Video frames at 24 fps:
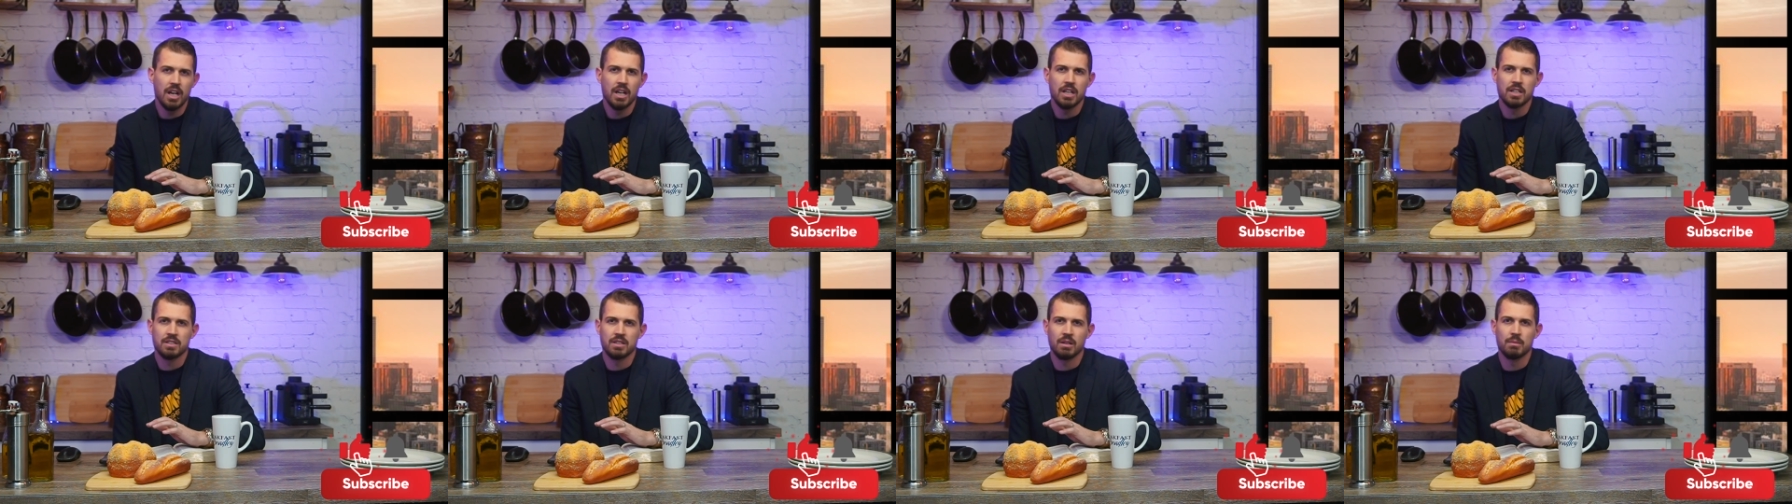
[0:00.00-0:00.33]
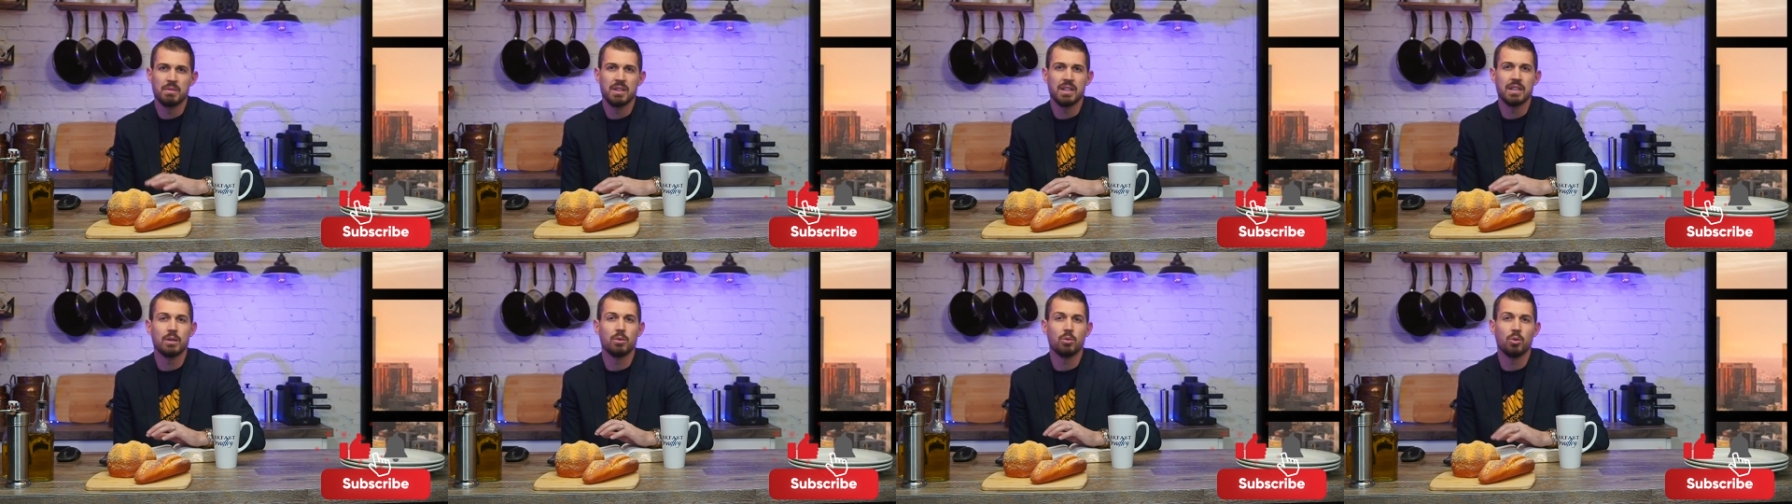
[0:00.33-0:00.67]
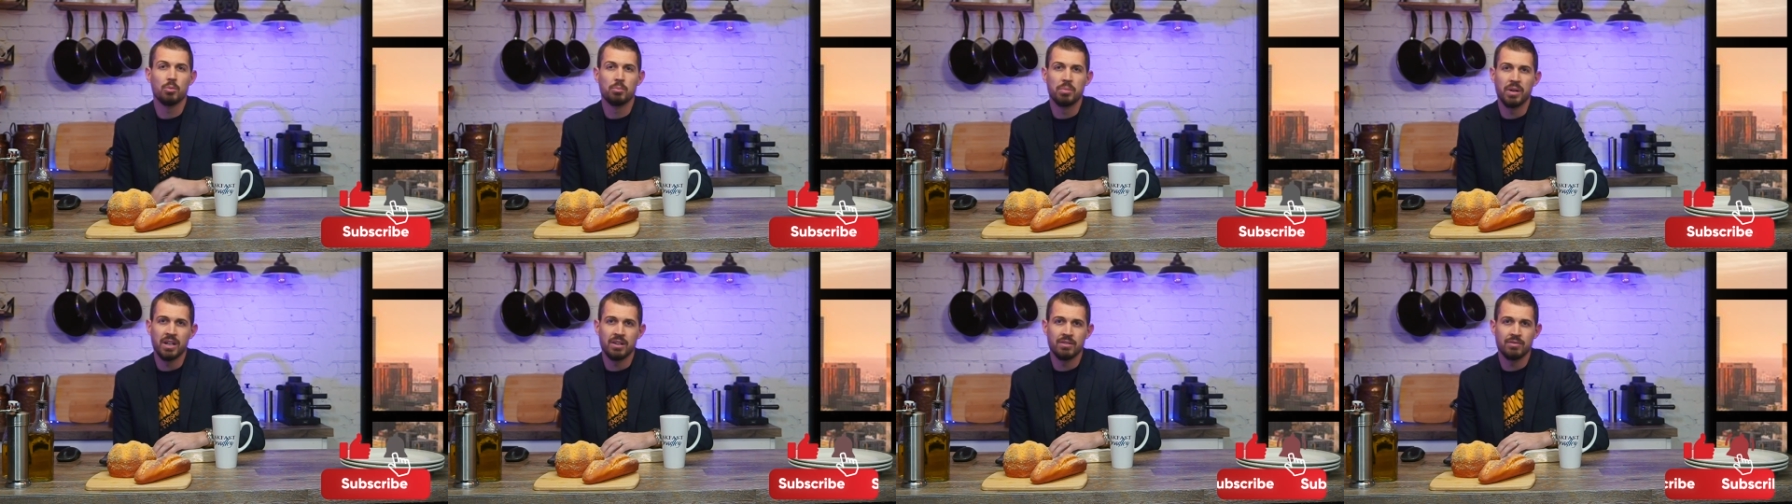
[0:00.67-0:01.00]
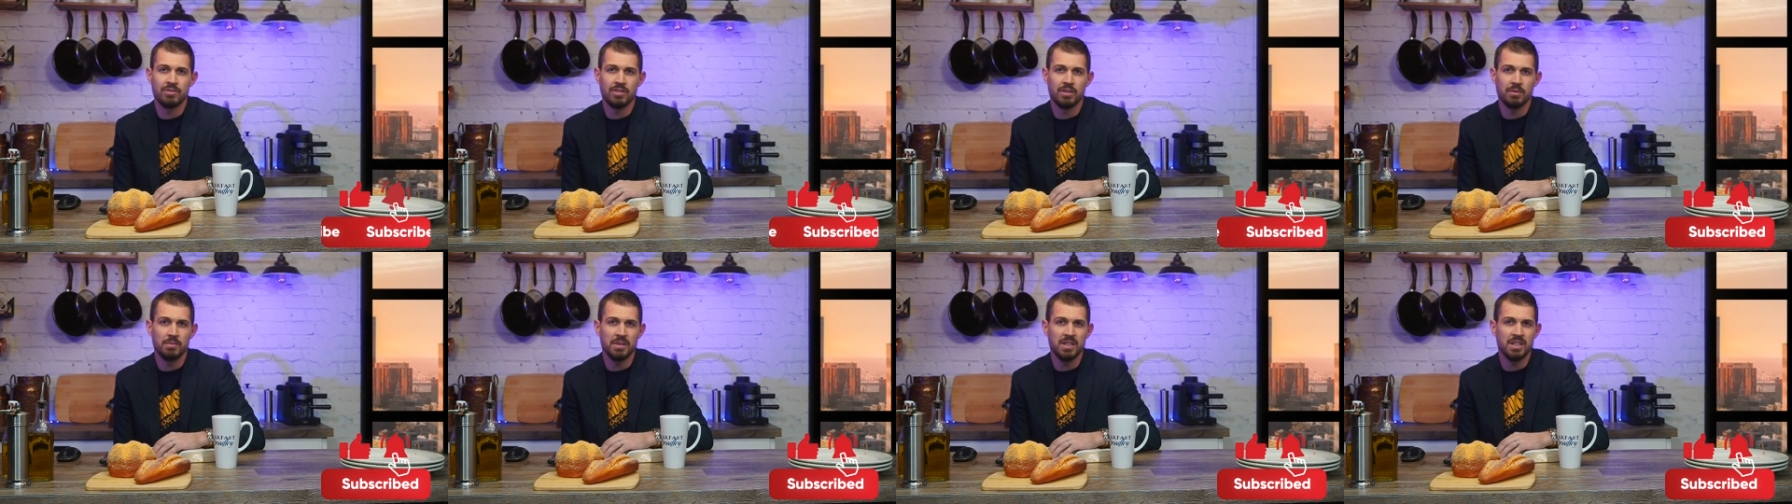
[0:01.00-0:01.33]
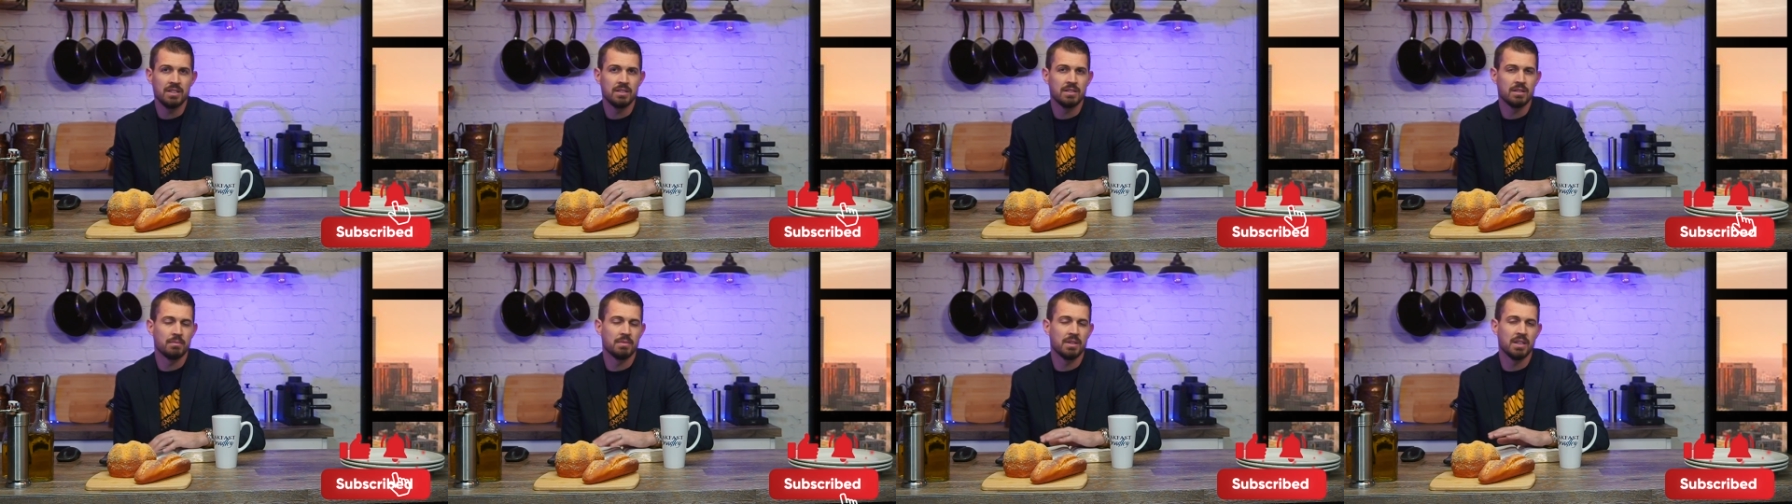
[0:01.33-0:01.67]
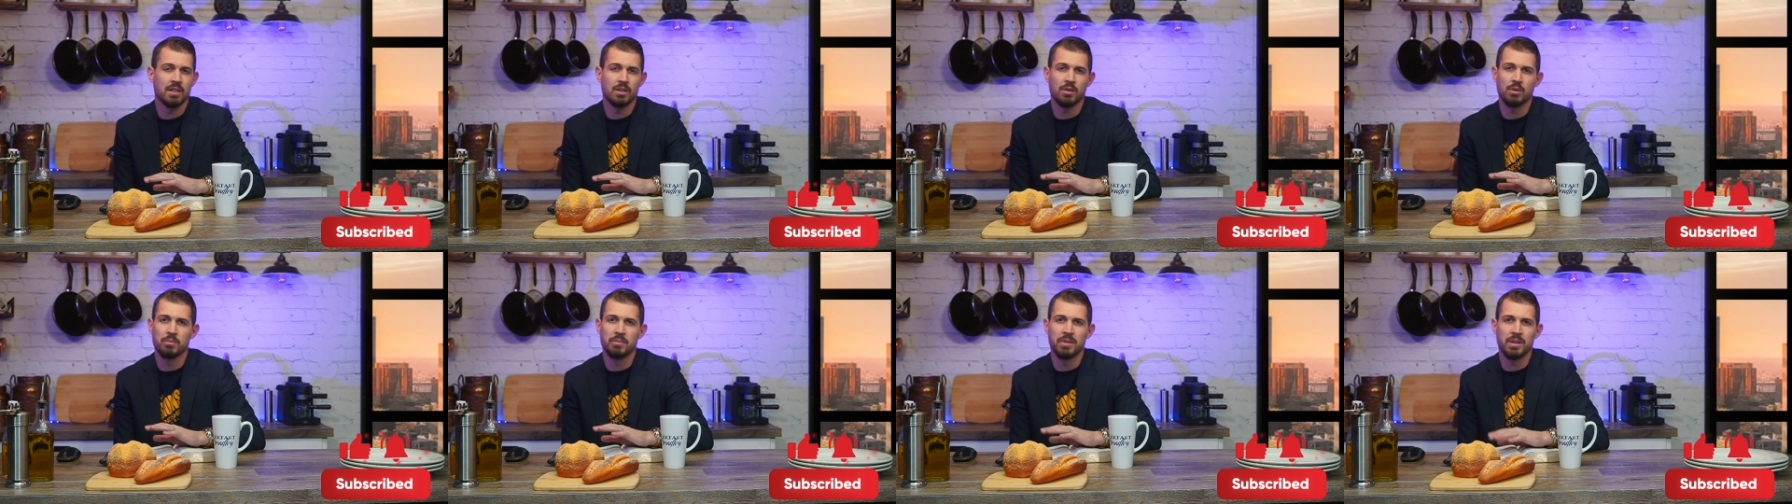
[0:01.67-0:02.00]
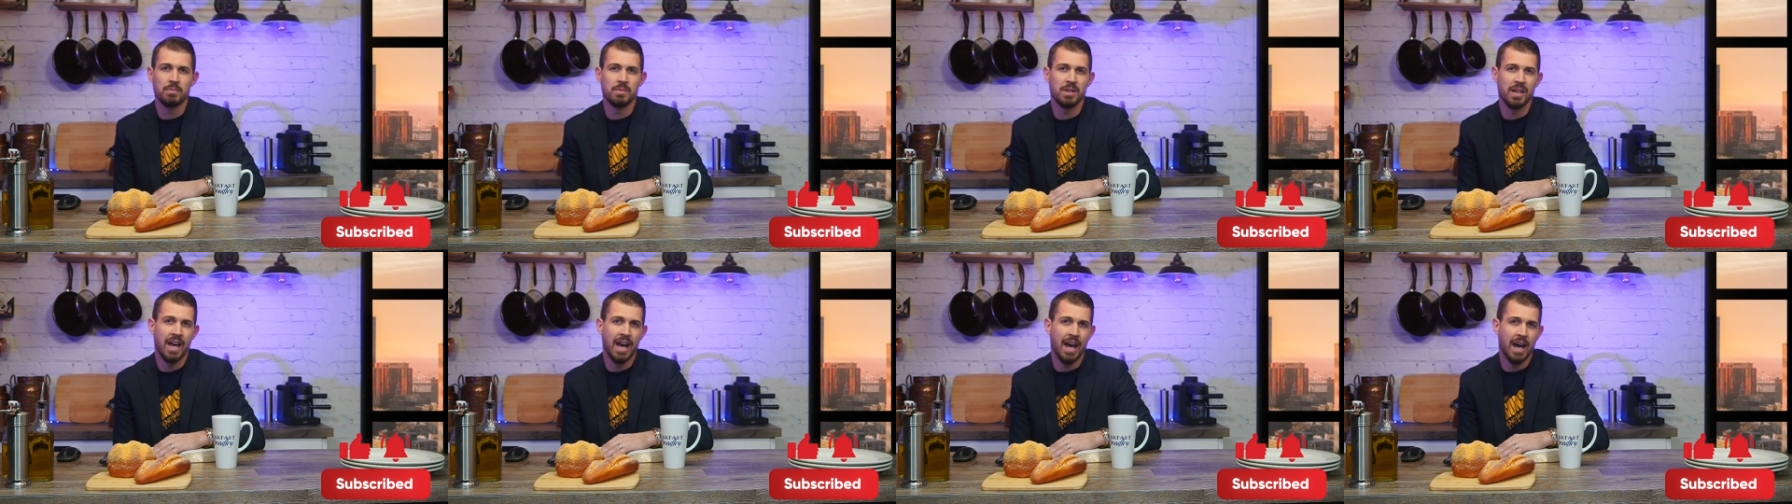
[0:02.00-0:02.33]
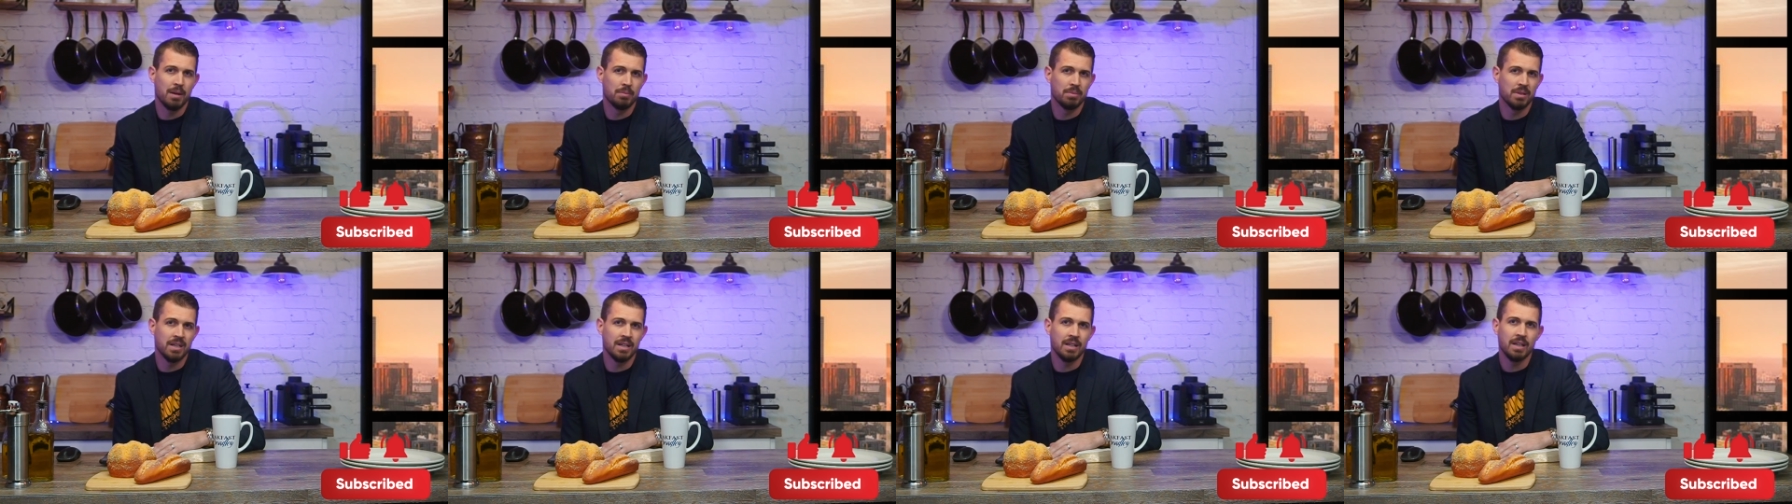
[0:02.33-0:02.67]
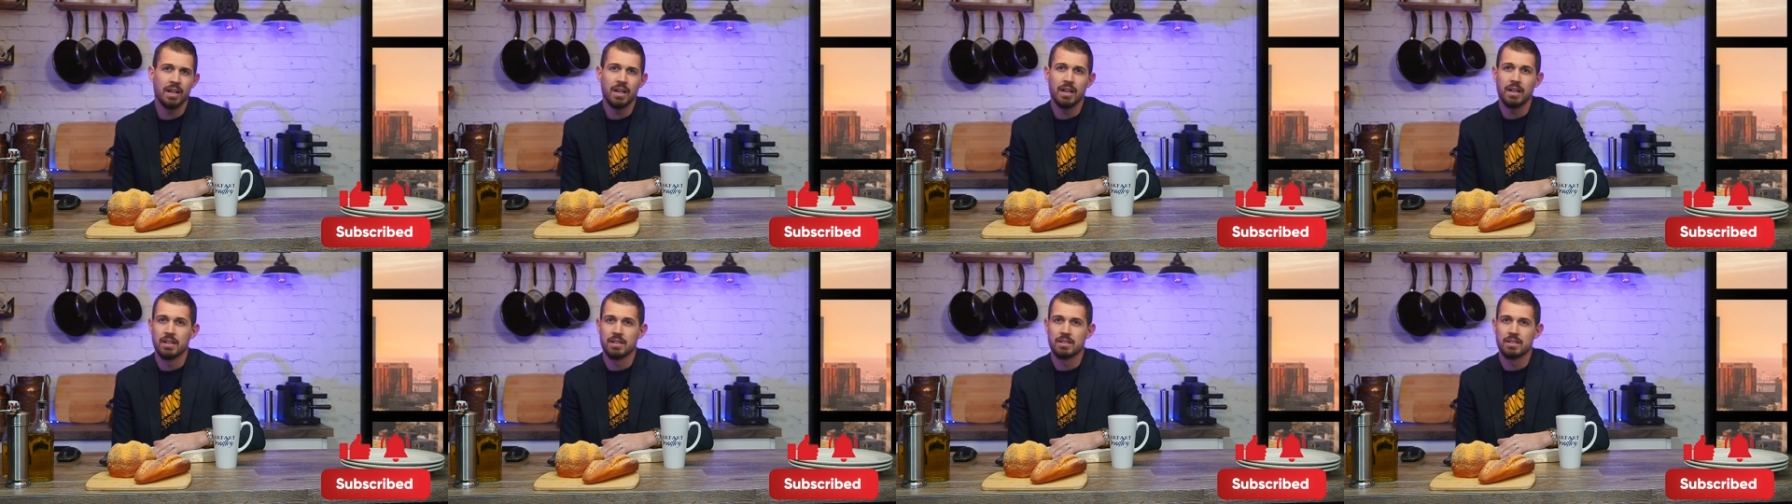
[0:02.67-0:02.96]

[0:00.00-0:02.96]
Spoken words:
something that will benefit me, something that will make me happy,